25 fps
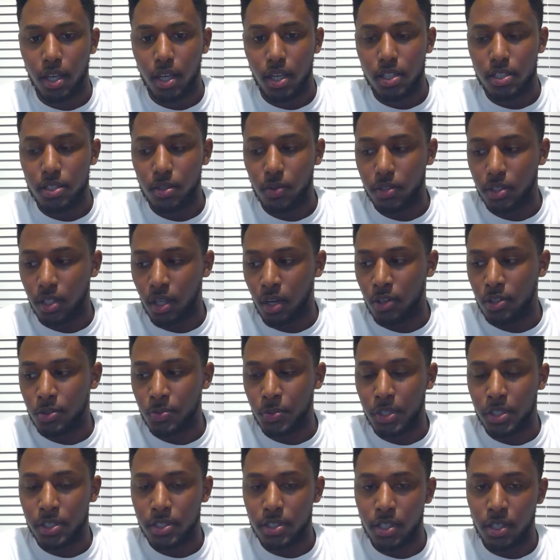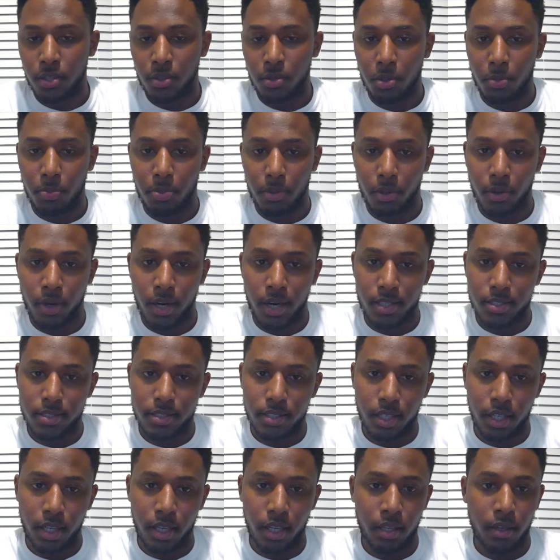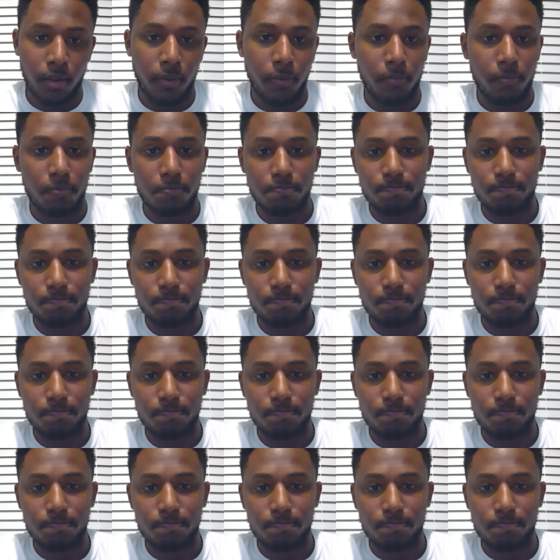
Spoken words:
So as long as we continue to procrastinate,